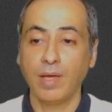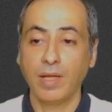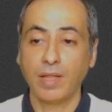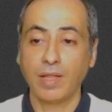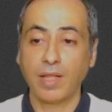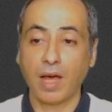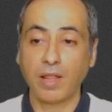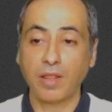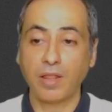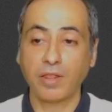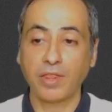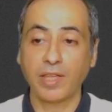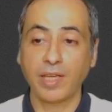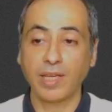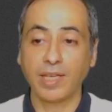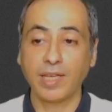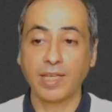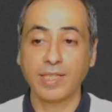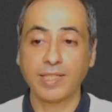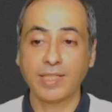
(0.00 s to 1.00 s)
The other
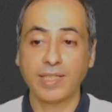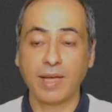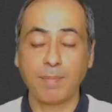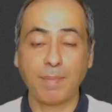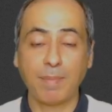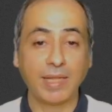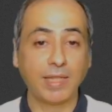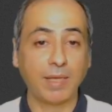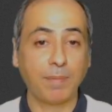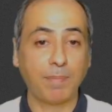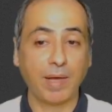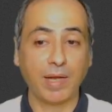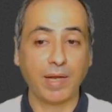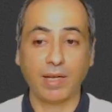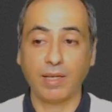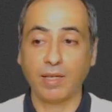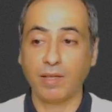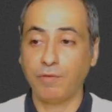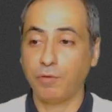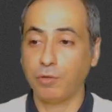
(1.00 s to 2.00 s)
thing is the Mate
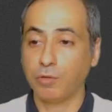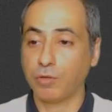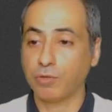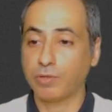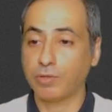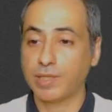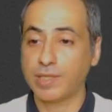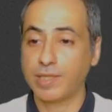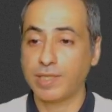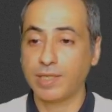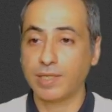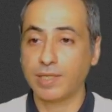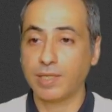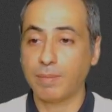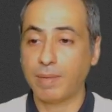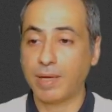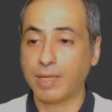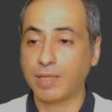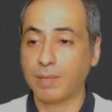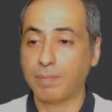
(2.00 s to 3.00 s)
panel. If you notice here, the
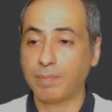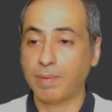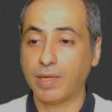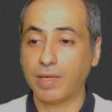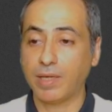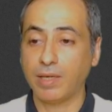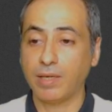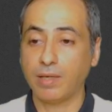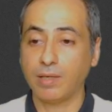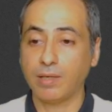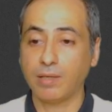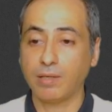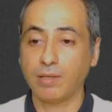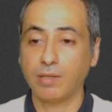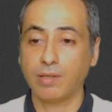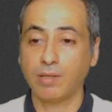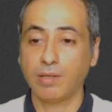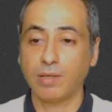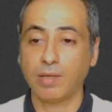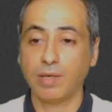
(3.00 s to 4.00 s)
Mate panel,
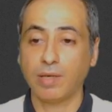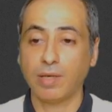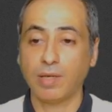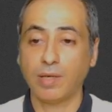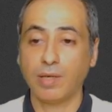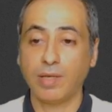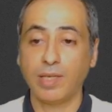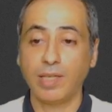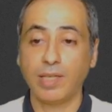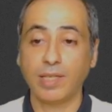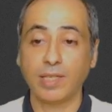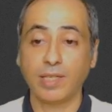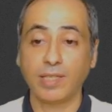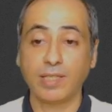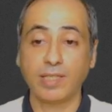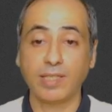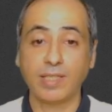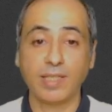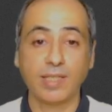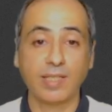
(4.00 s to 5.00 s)
here
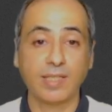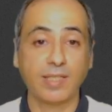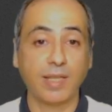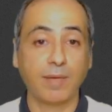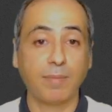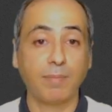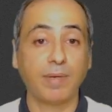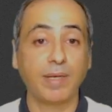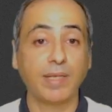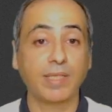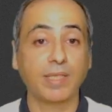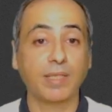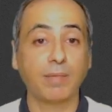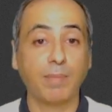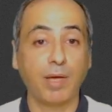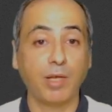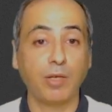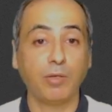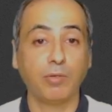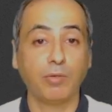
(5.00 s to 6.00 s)
this is the brisk
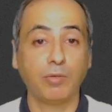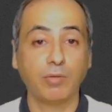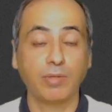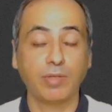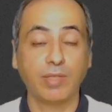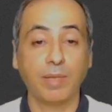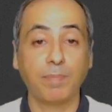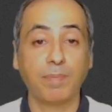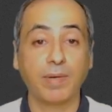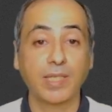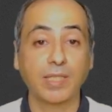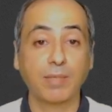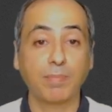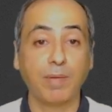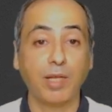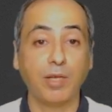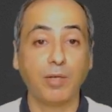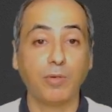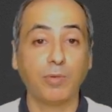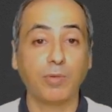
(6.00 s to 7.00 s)
menu. The brisk
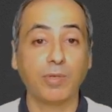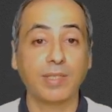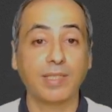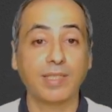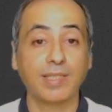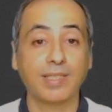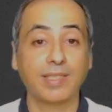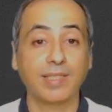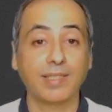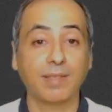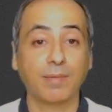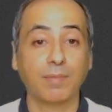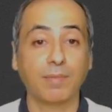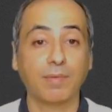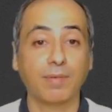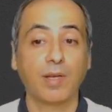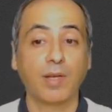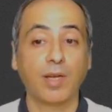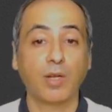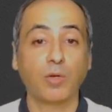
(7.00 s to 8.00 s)
menu
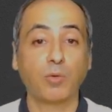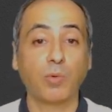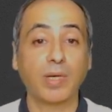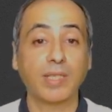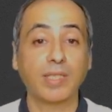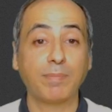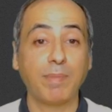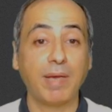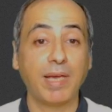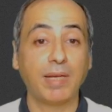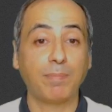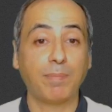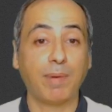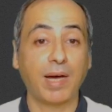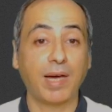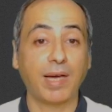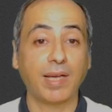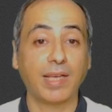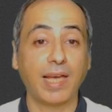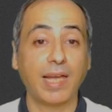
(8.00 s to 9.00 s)
it was made
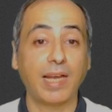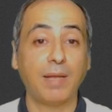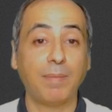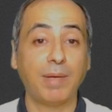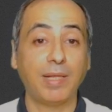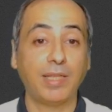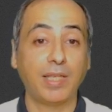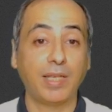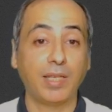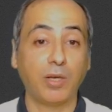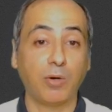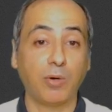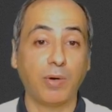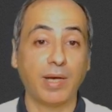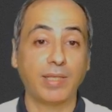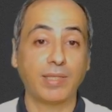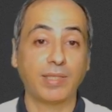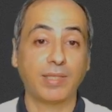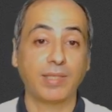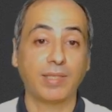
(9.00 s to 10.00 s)
by Elementary
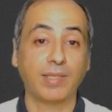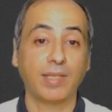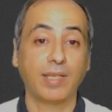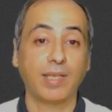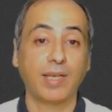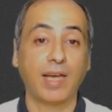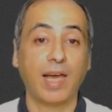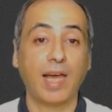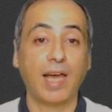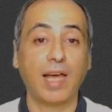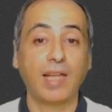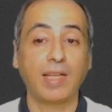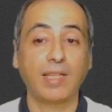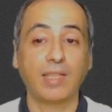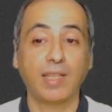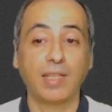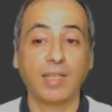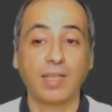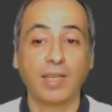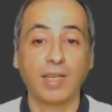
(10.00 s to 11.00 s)
OS
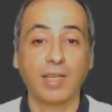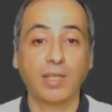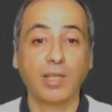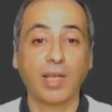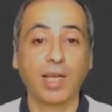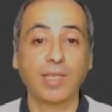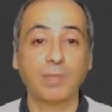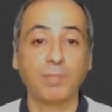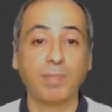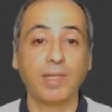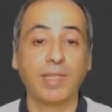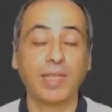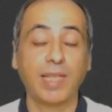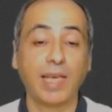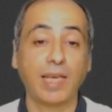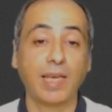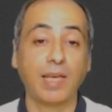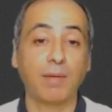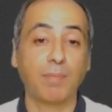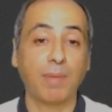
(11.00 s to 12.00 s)
and it has been
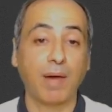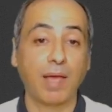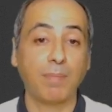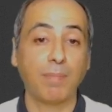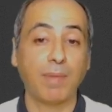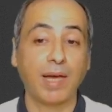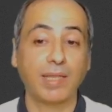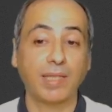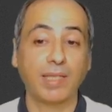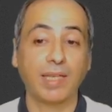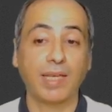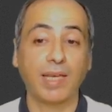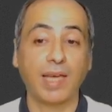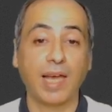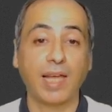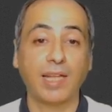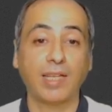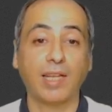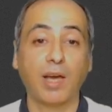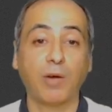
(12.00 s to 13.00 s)
taken by Mate
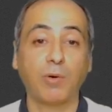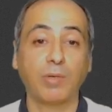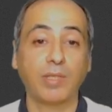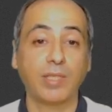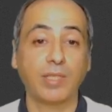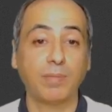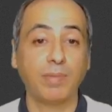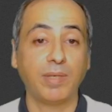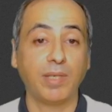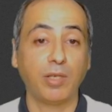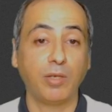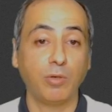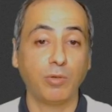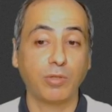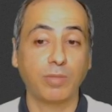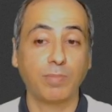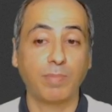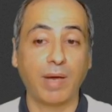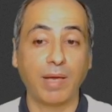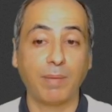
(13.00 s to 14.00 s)
and now it is being
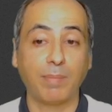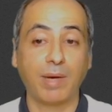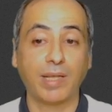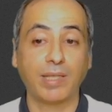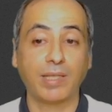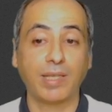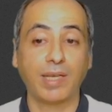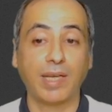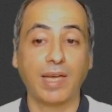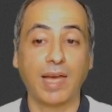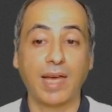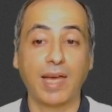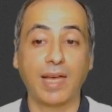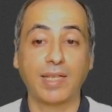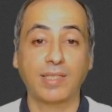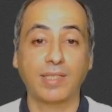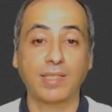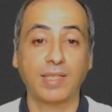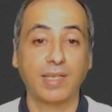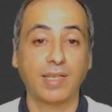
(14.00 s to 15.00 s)
used by Mate
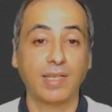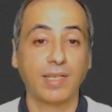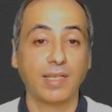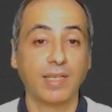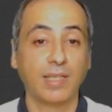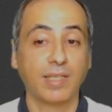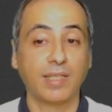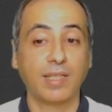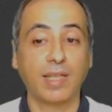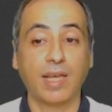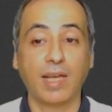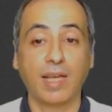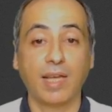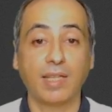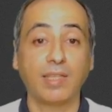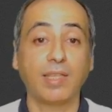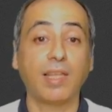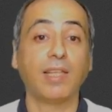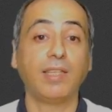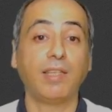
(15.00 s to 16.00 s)
as
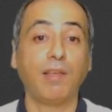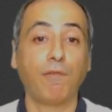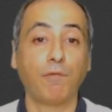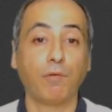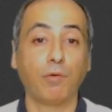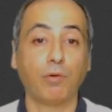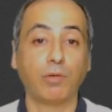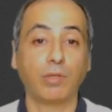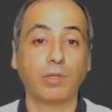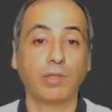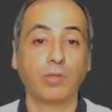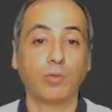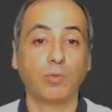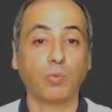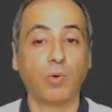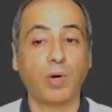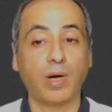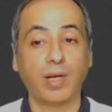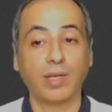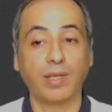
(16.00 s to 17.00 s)
the default
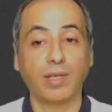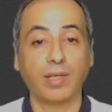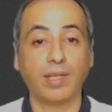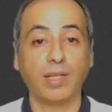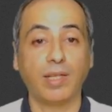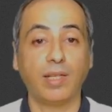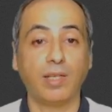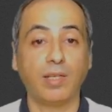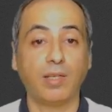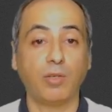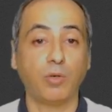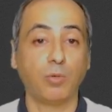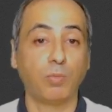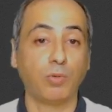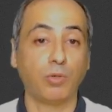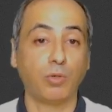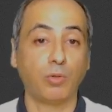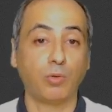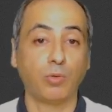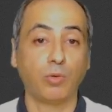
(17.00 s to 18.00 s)
one in
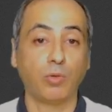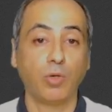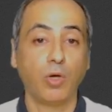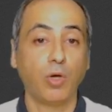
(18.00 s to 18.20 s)
Ubuntu,